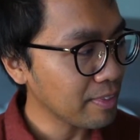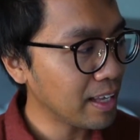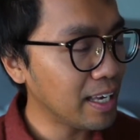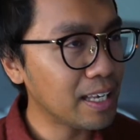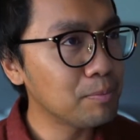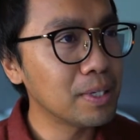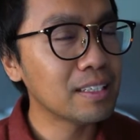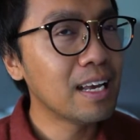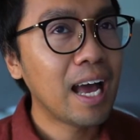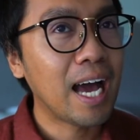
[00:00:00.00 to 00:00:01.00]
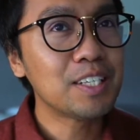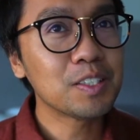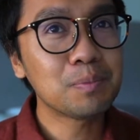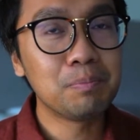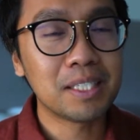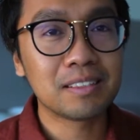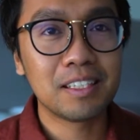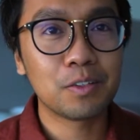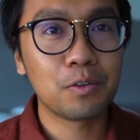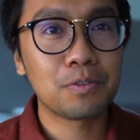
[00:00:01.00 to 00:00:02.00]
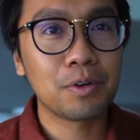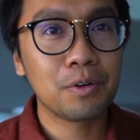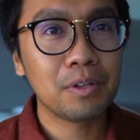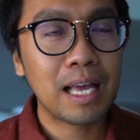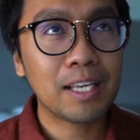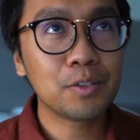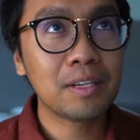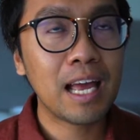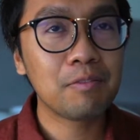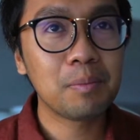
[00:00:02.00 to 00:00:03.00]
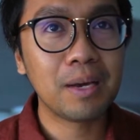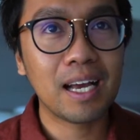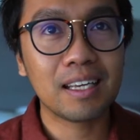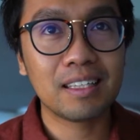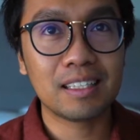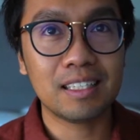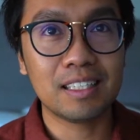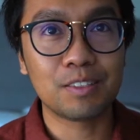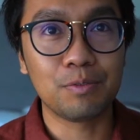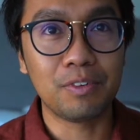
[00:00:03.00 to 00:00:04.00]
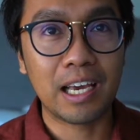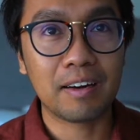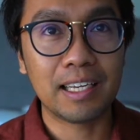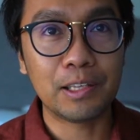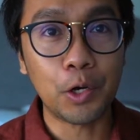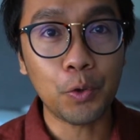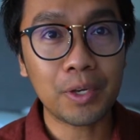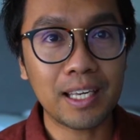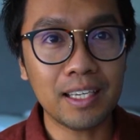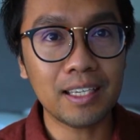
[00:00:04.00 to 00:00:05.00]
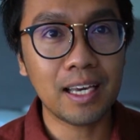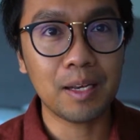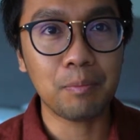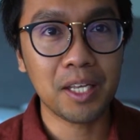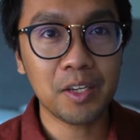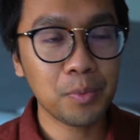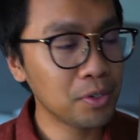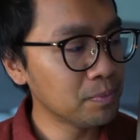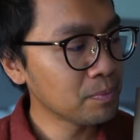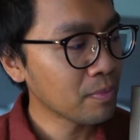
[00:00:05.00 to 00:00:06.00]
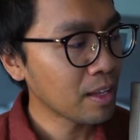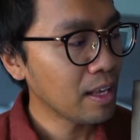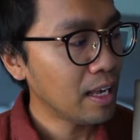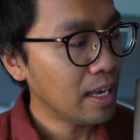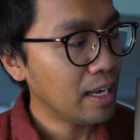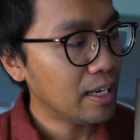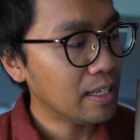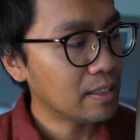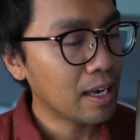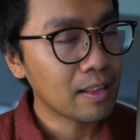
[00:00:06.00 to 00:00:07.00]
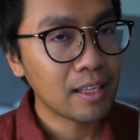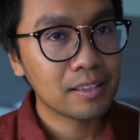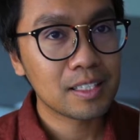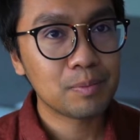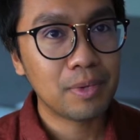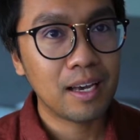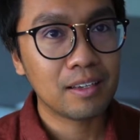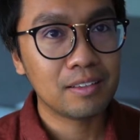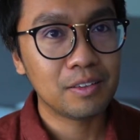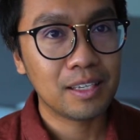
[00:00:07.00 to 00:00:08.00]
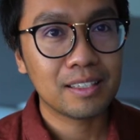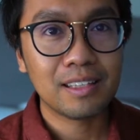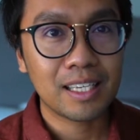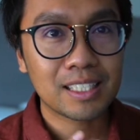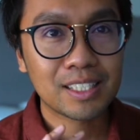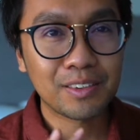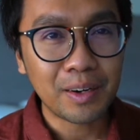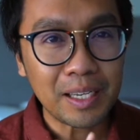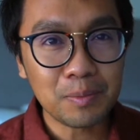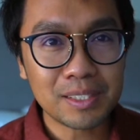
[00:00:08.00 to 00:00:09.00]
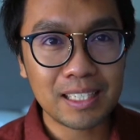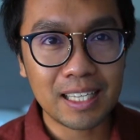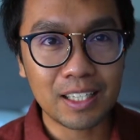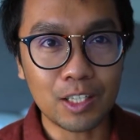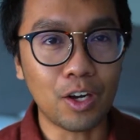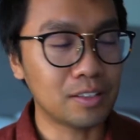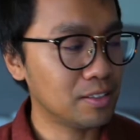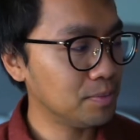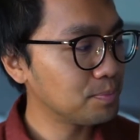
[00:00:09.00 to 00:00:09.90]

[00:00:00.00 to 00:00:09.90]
But I just missed it overall. I don't have a bag that is very low-key and minimal, and I think this bag like screams that a lot.